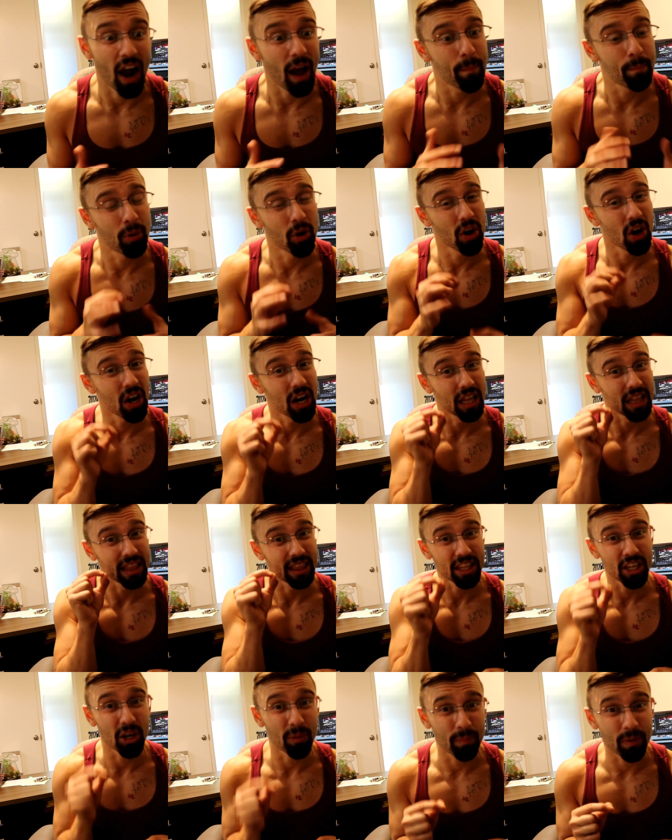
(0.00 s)
I put on a
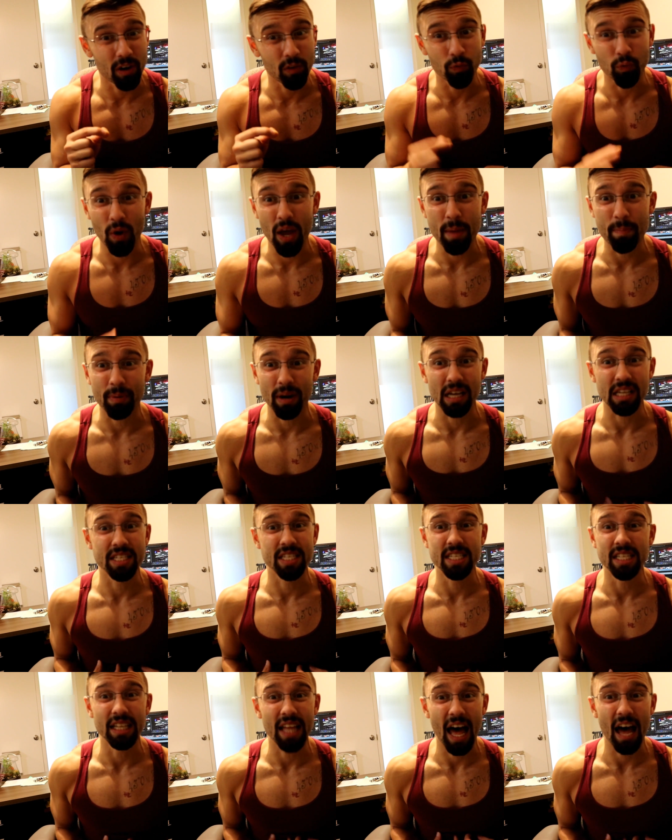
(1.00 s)
little bit of weight, but I
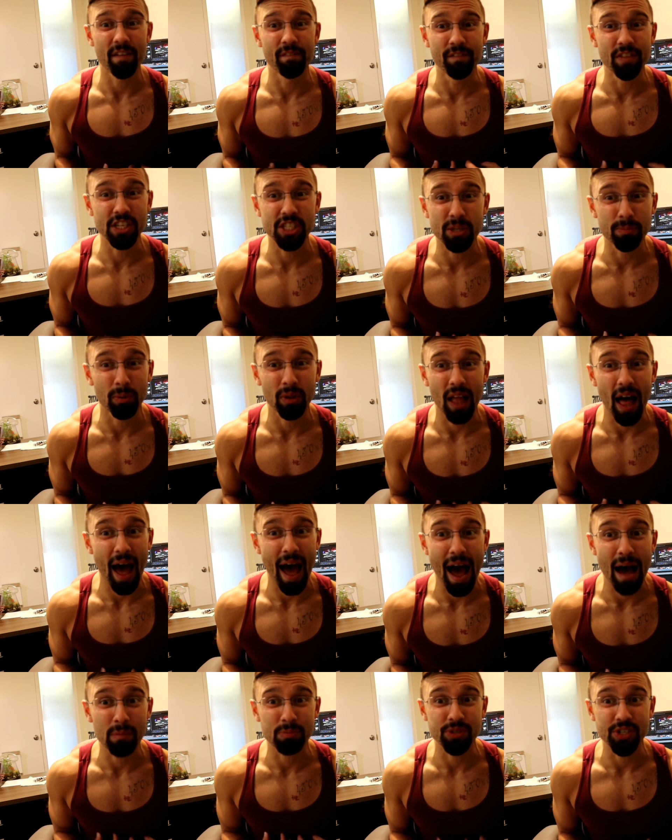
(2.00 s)
still had visible
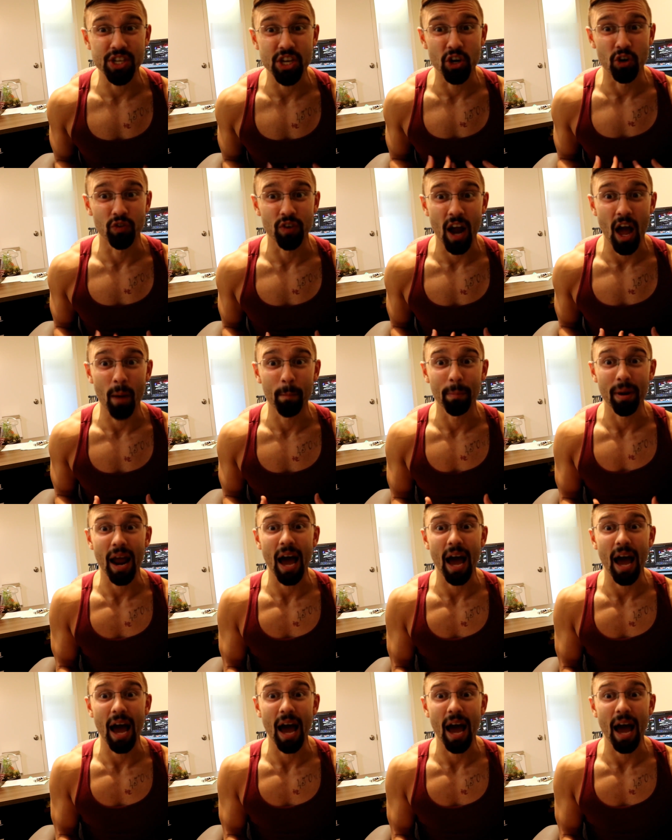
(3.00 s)
abs year-round,